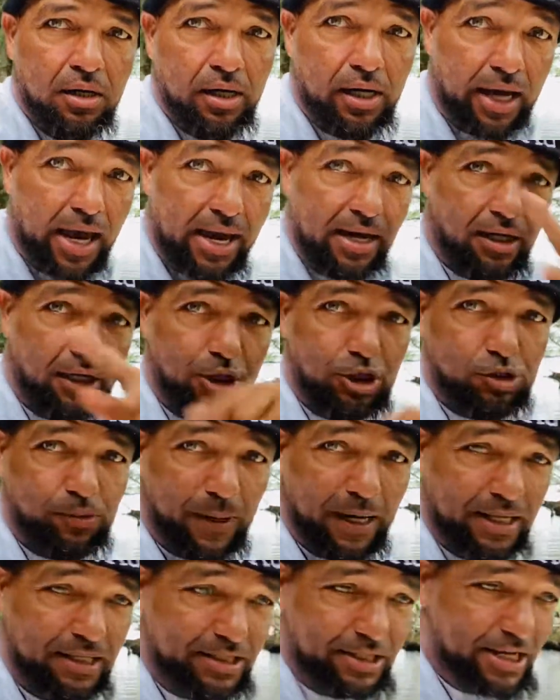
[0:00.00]
English,
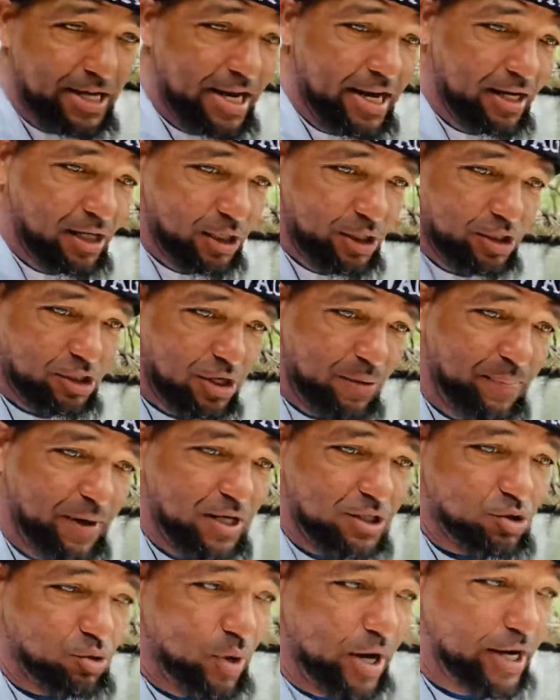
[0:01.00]
Valentin English, the
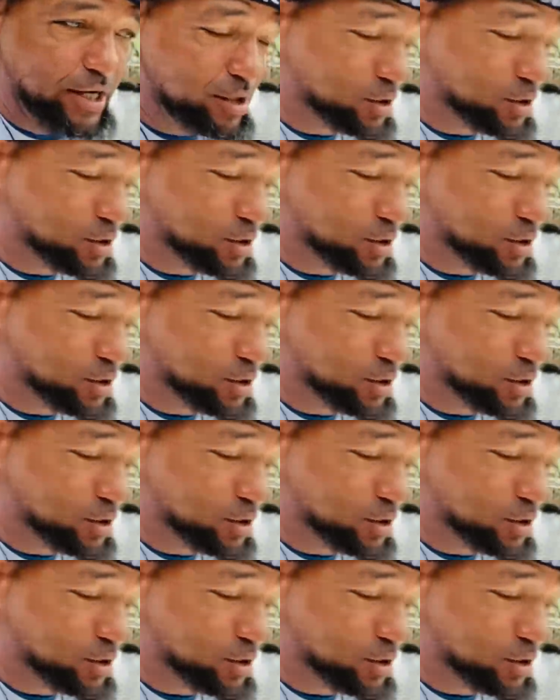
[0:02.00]
best way